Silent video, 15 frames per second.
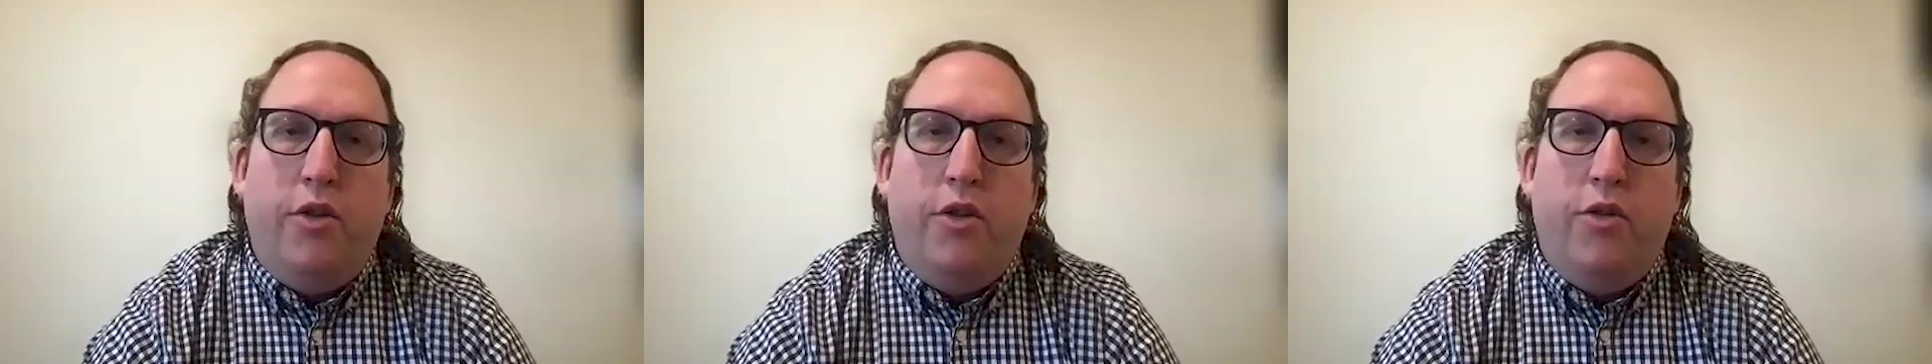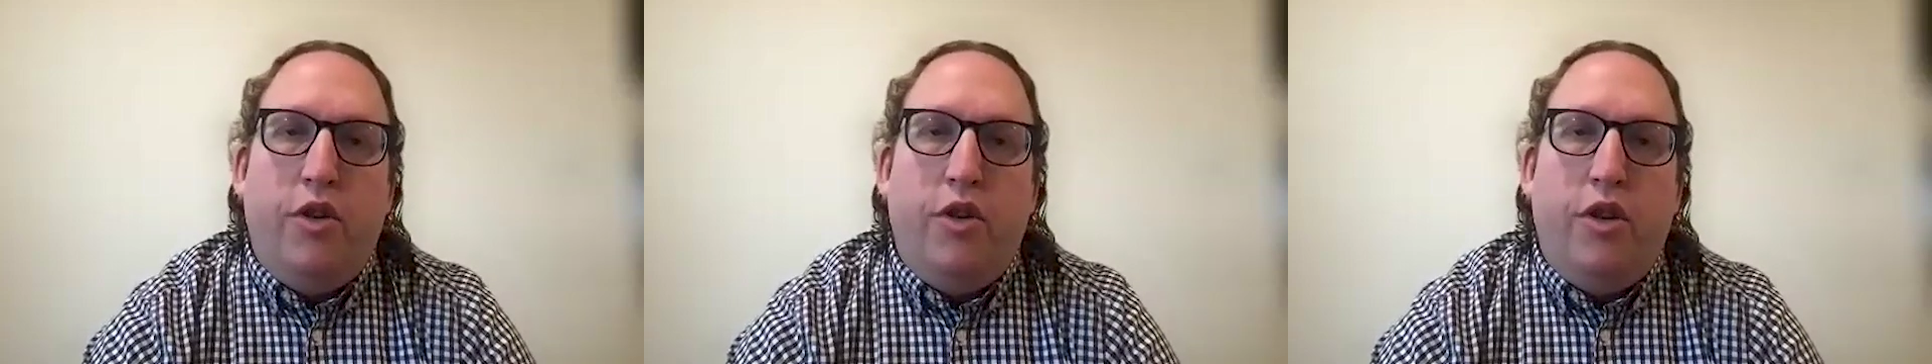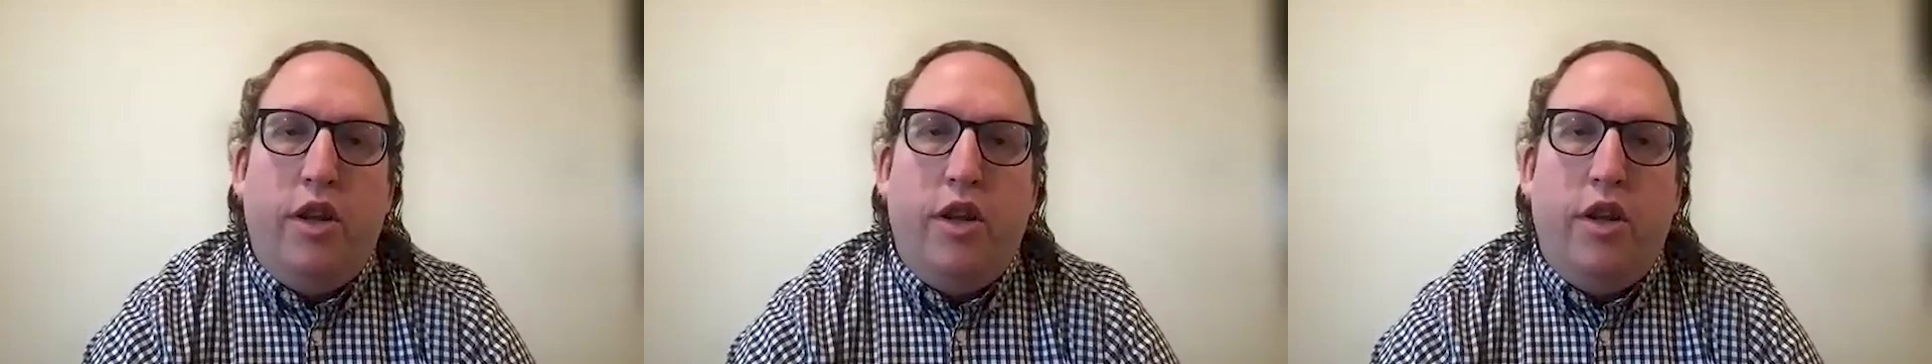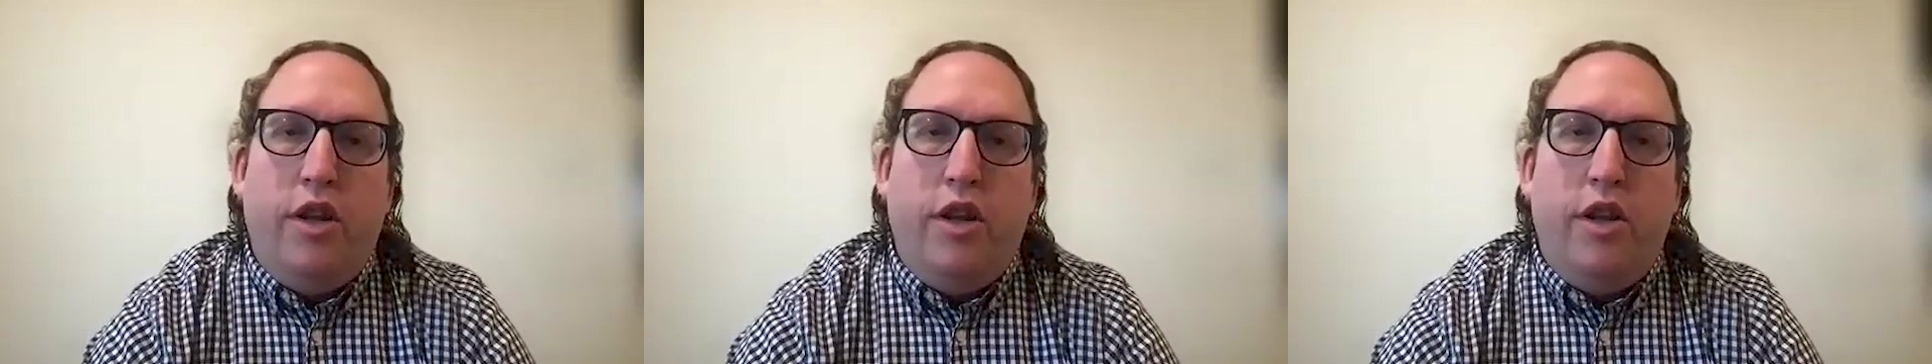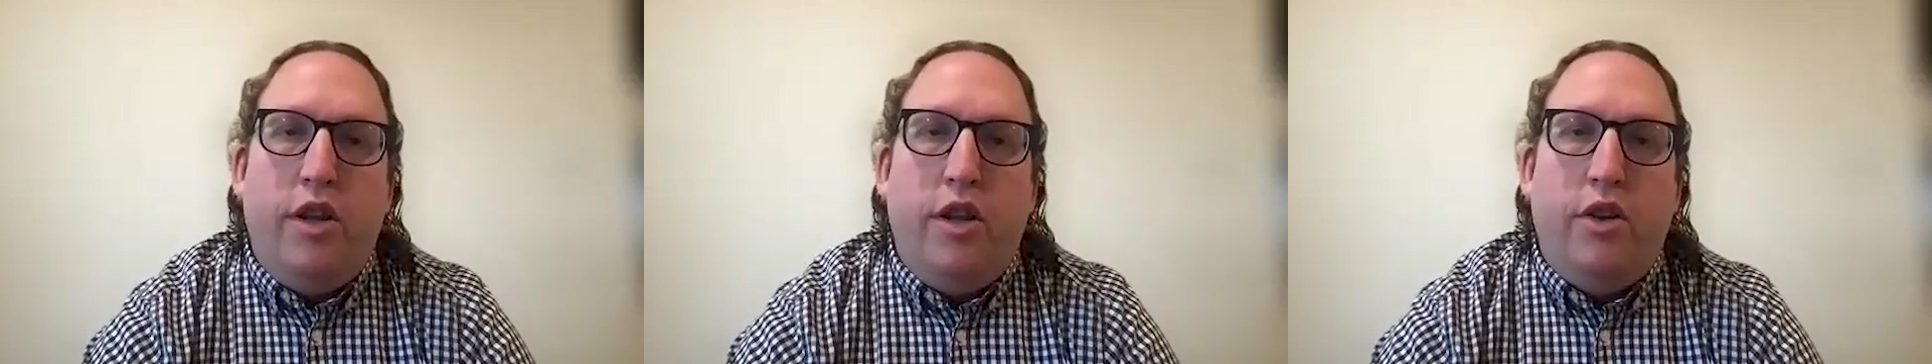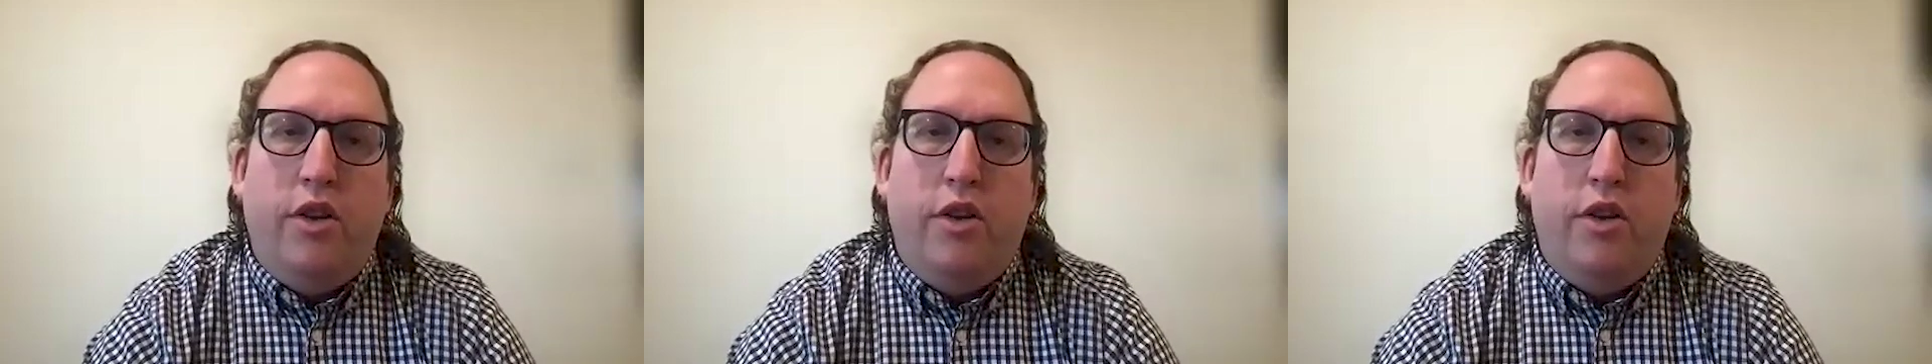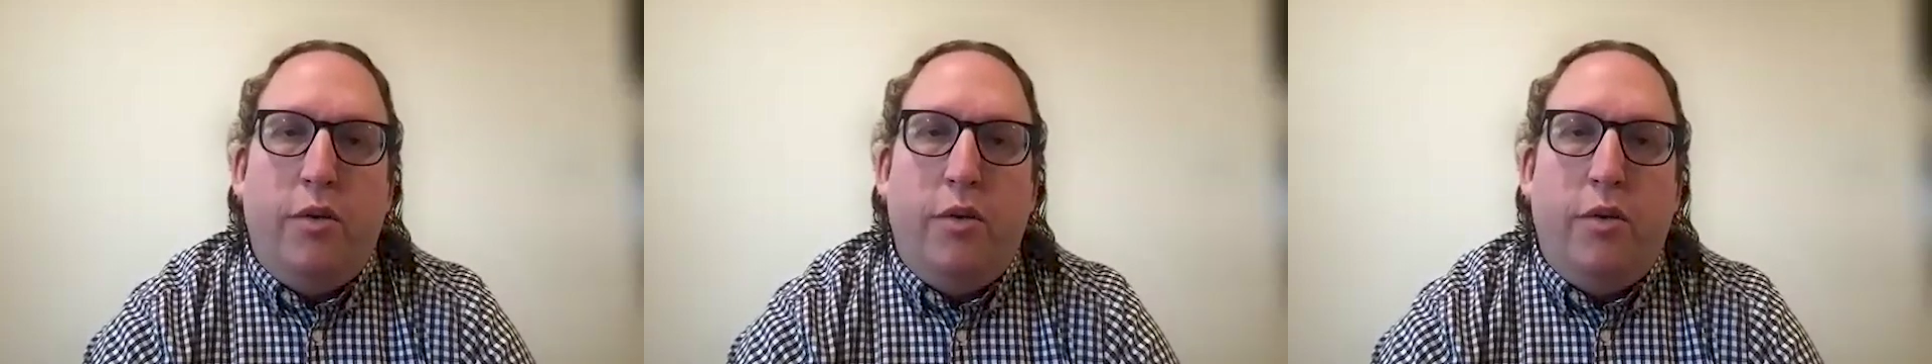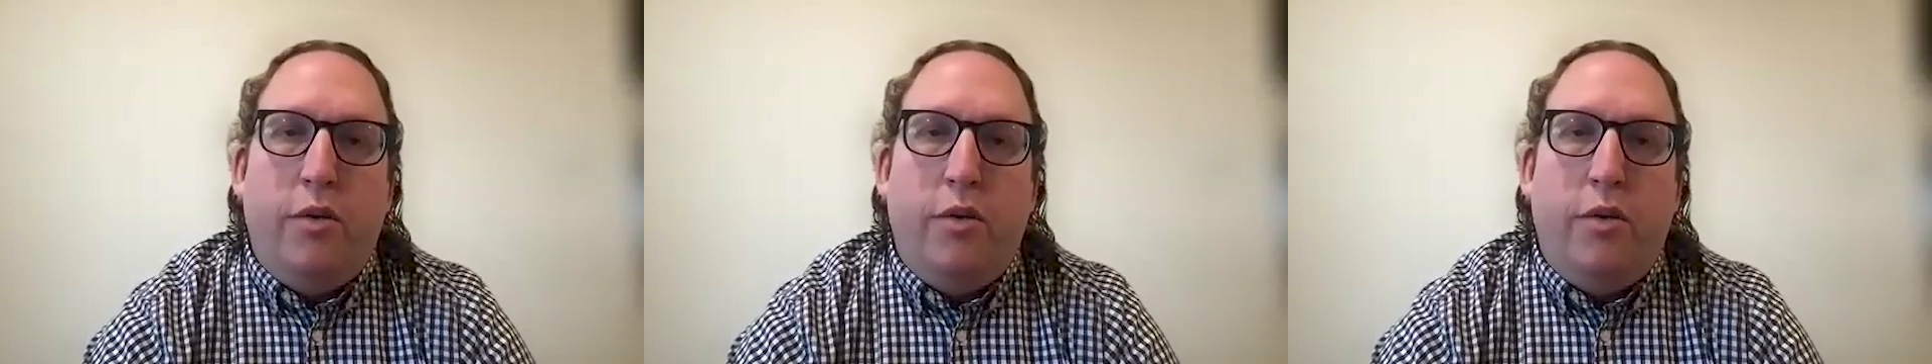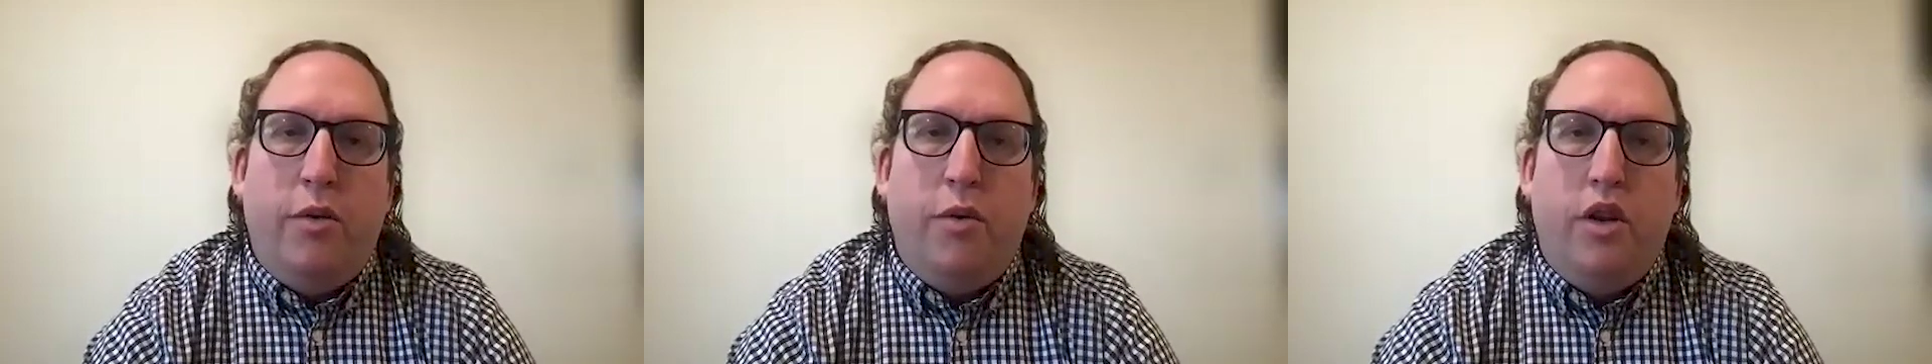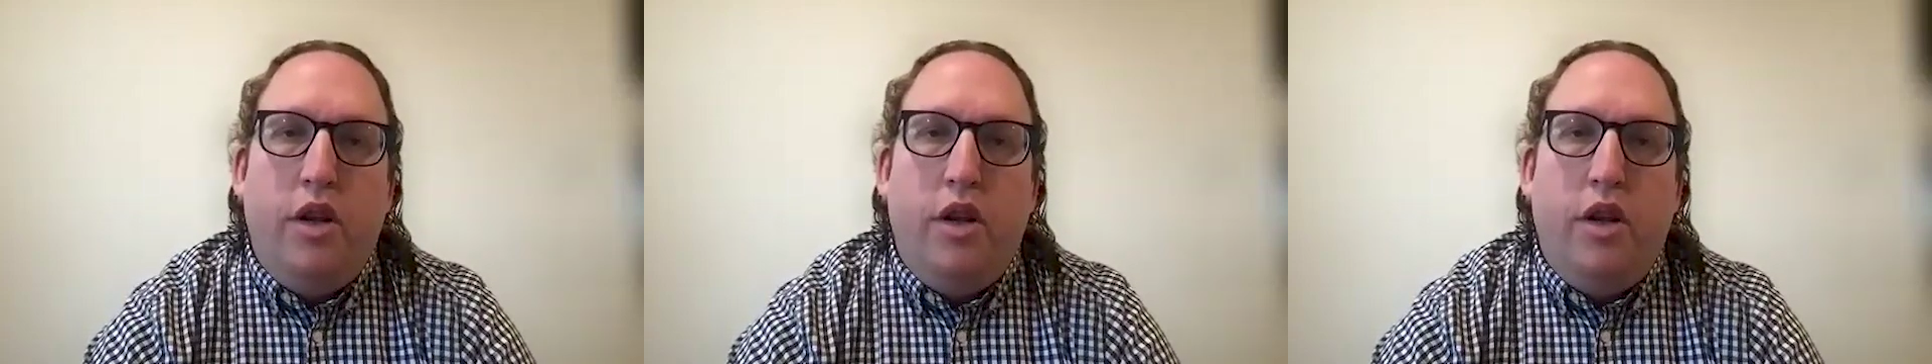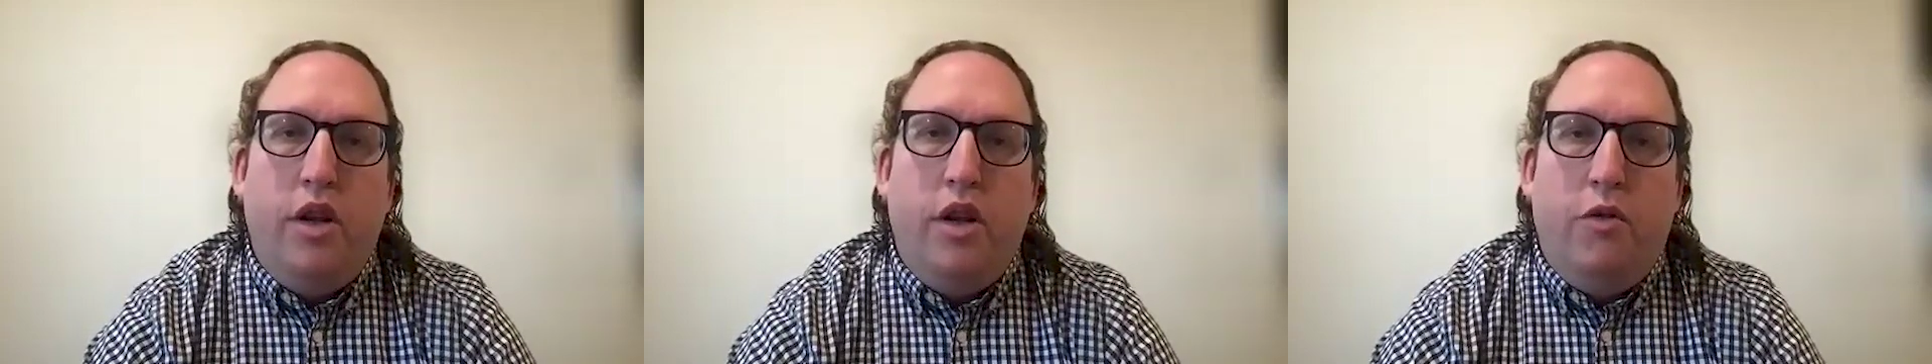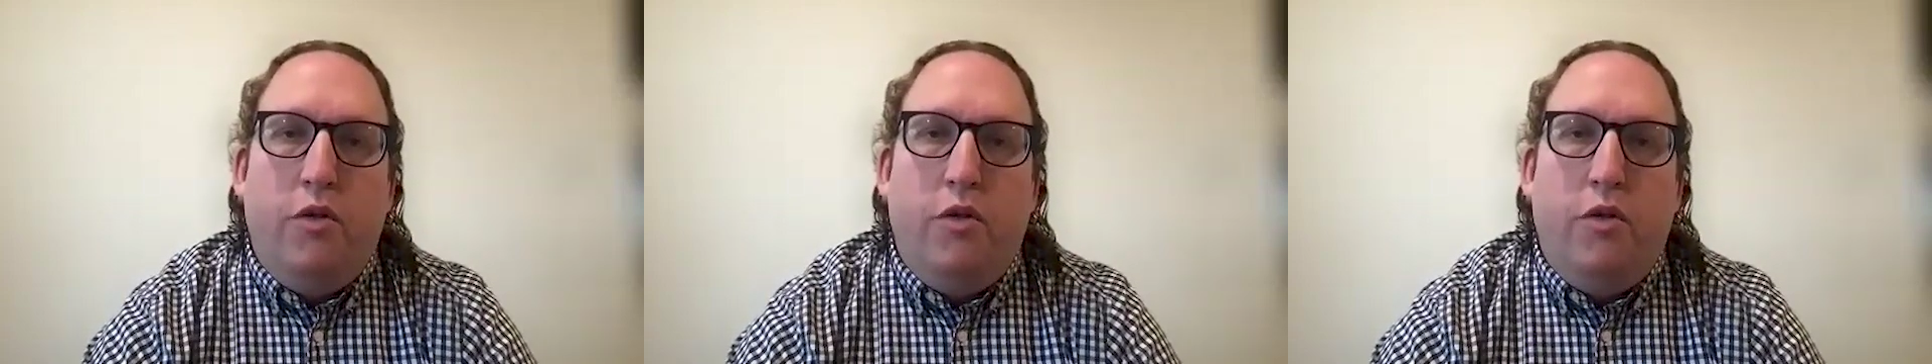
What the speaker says: interested in these systems